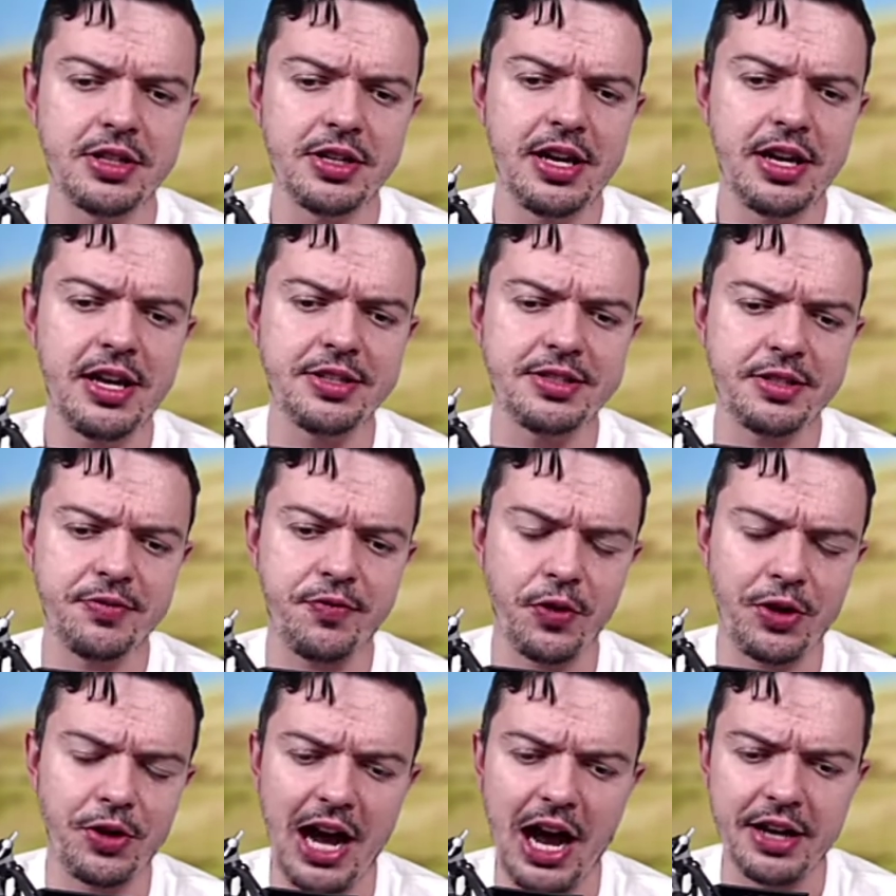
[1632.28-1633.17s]
is for
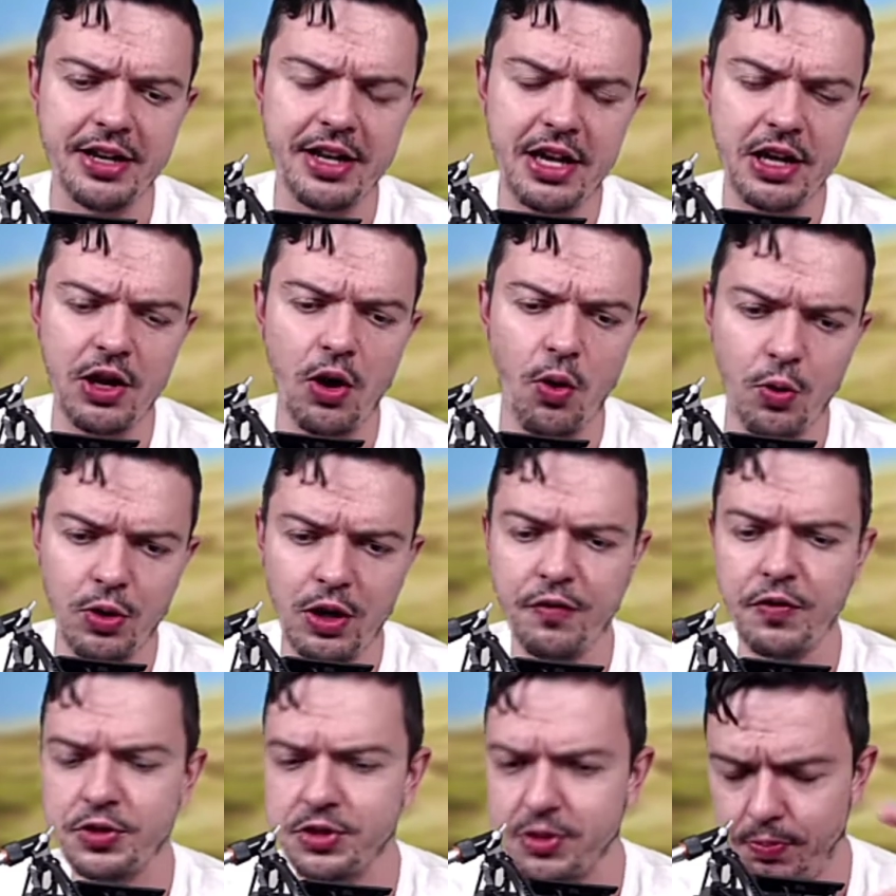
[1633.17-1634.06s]
God Key only
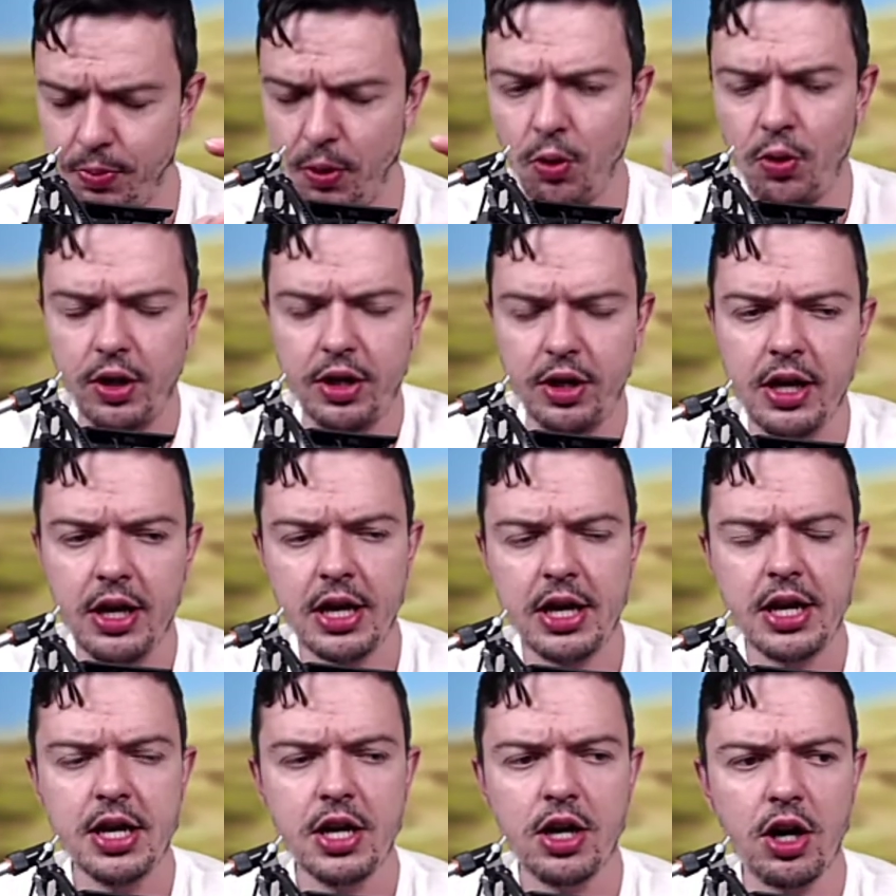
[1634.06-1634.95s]
for support,
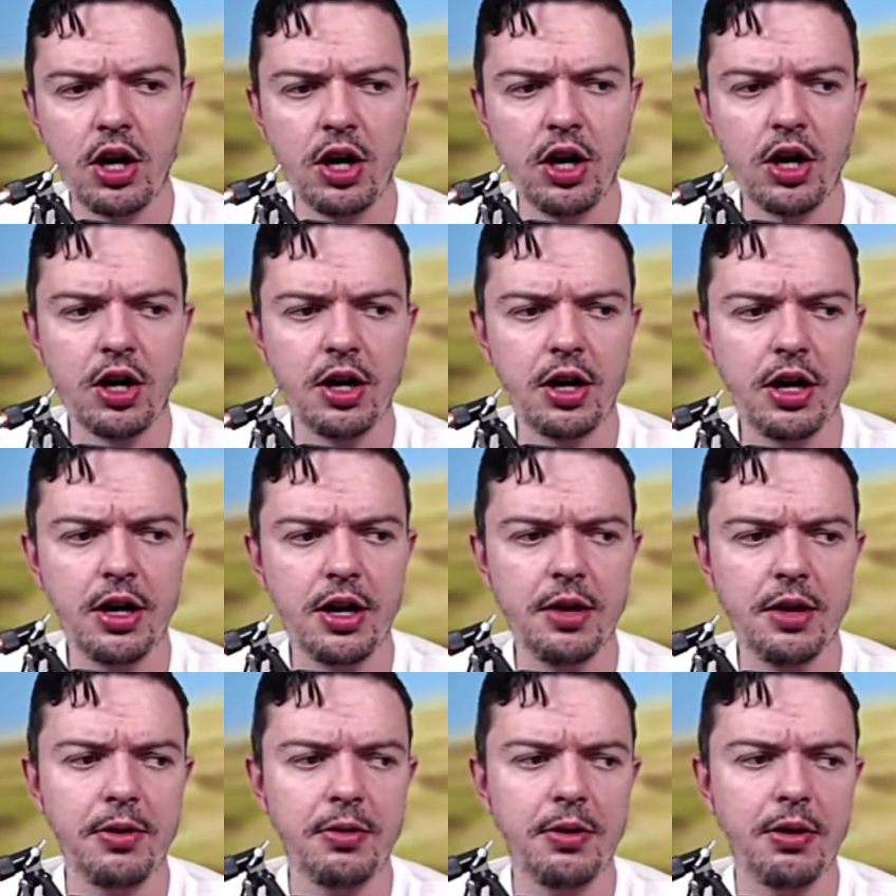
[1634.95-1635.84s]
her
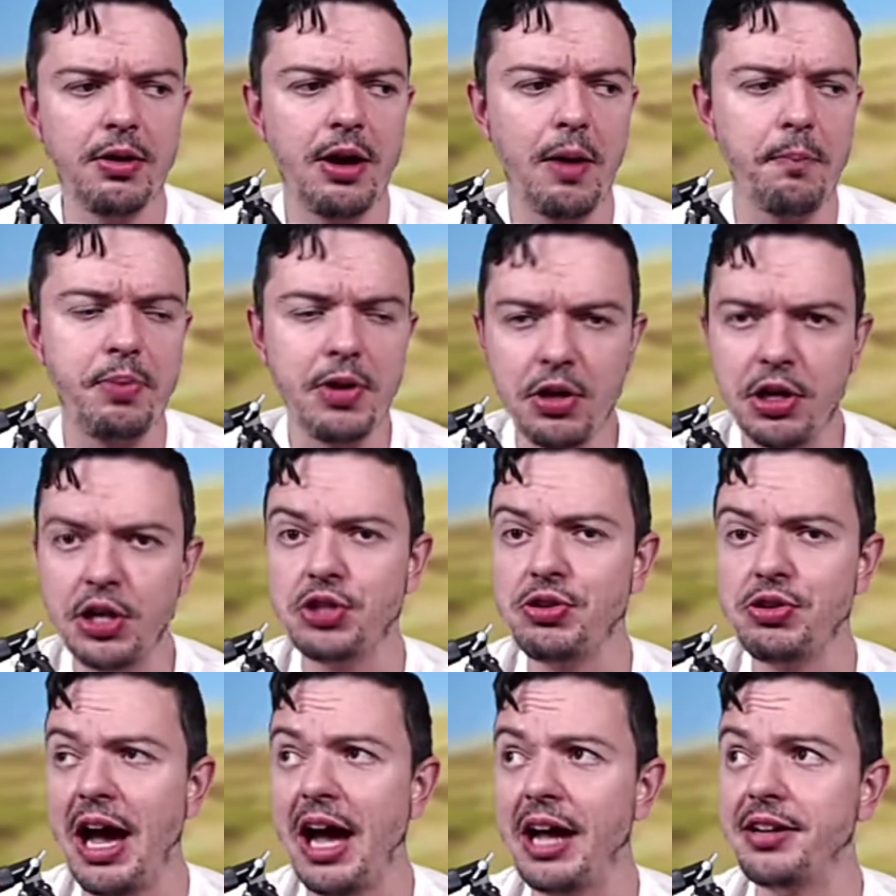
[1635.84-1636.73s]
ability to
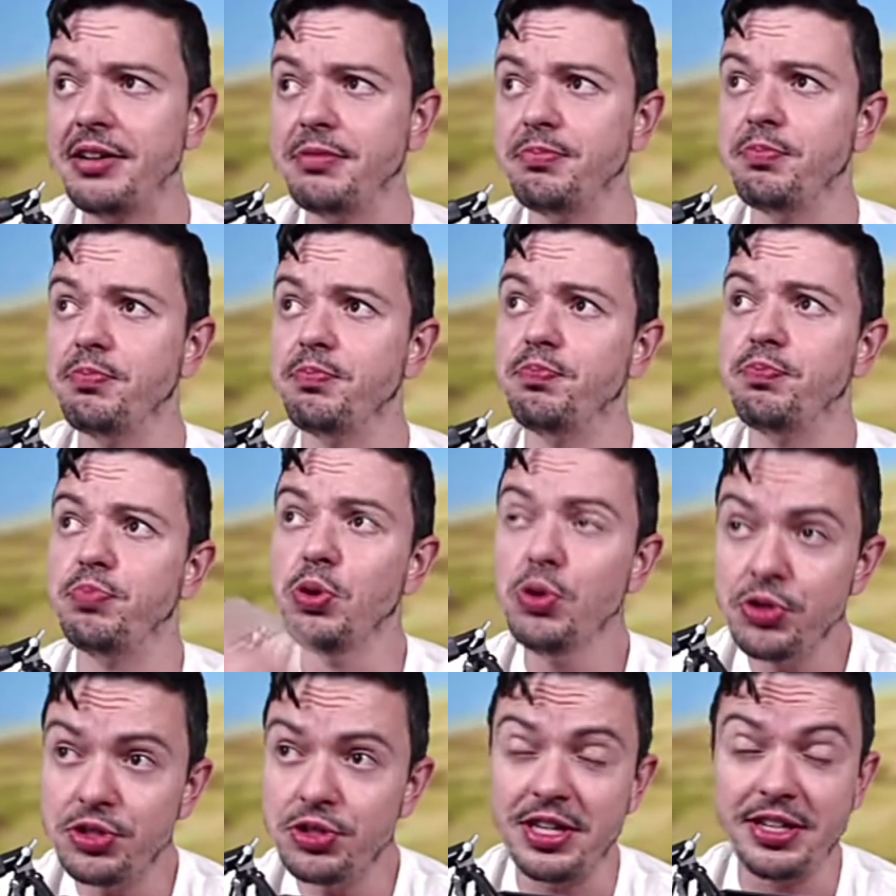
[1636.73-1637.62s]
add
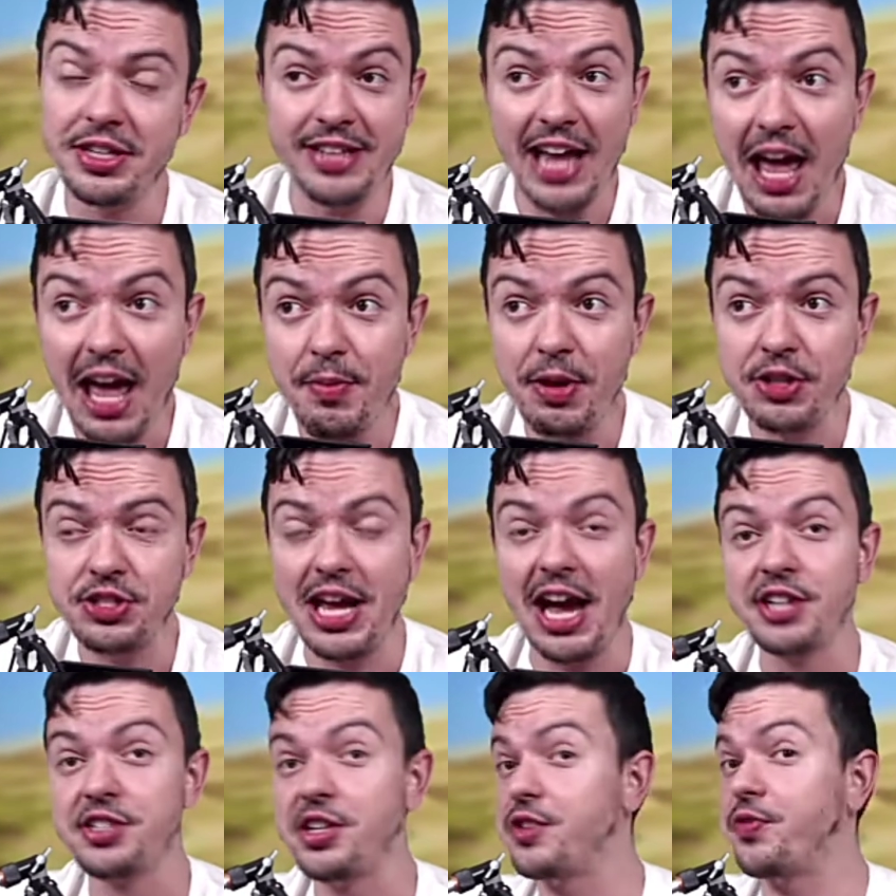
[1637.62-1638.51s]
boost and damage
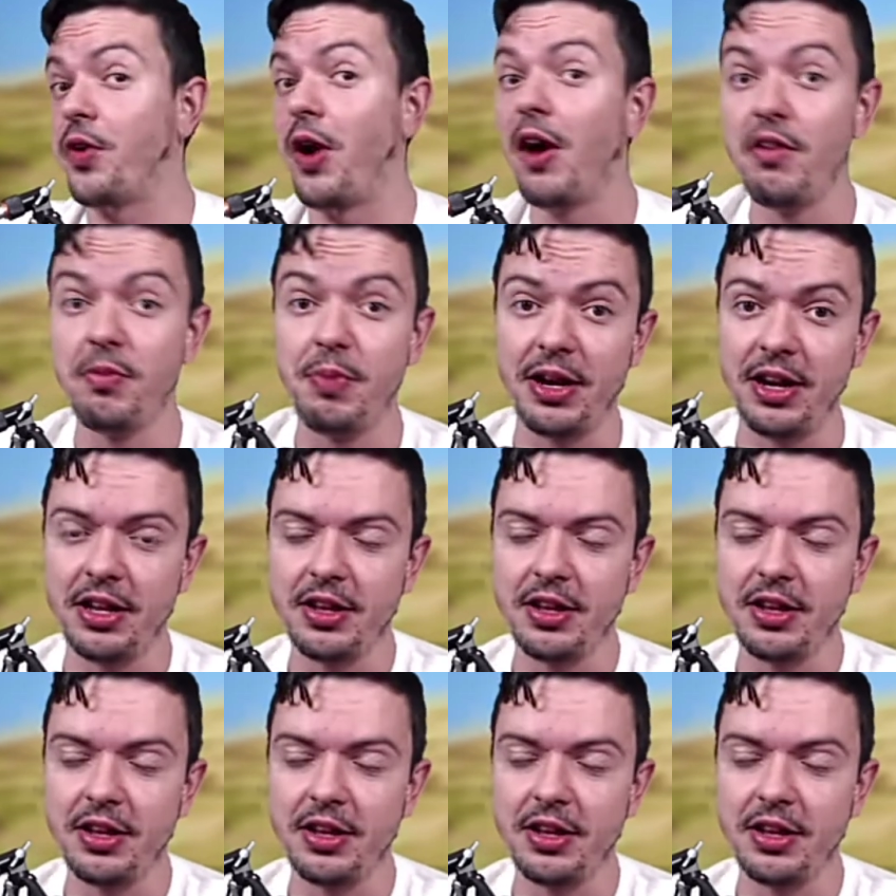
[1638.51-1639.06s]
actually is for everybody.